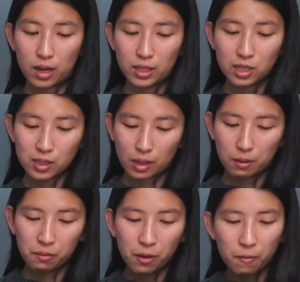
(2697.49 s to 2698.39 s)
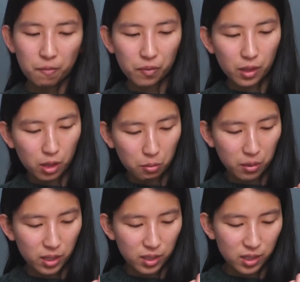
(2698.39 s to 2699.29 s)
I just love the
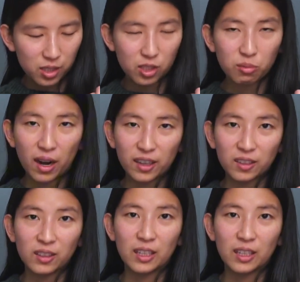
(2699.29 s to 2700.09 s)
3-stitch raglan